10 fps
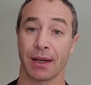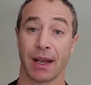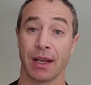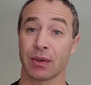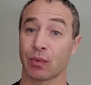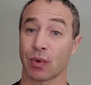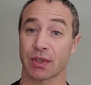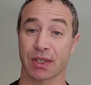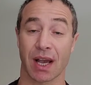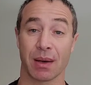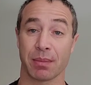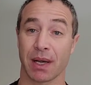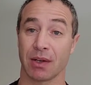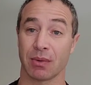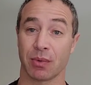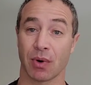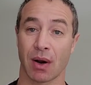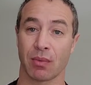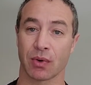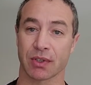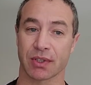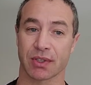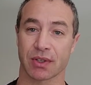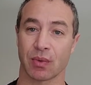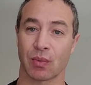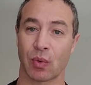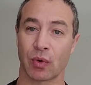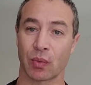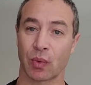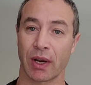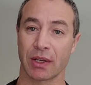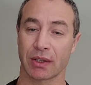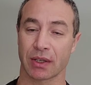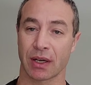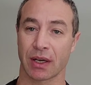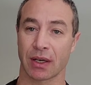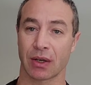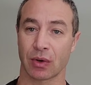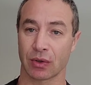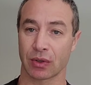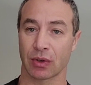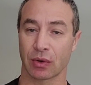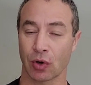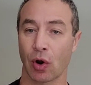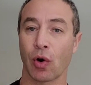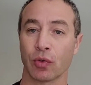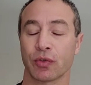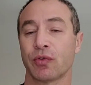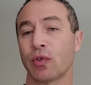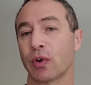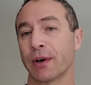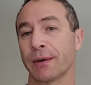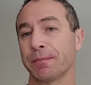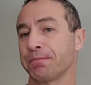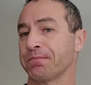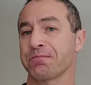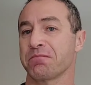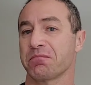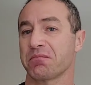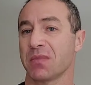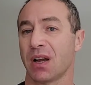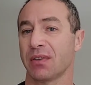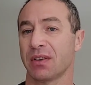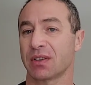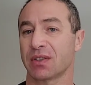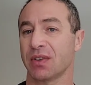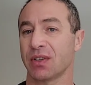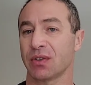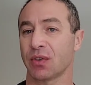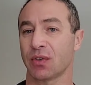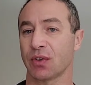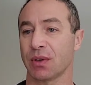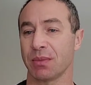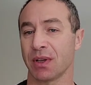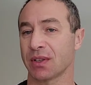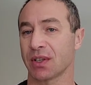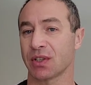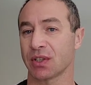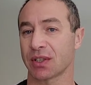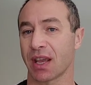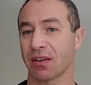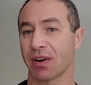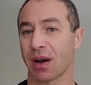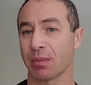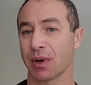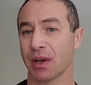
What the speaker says: It was unbelievable. I was on wait, on hold for I think 20 to 30 minutes. I just gave up.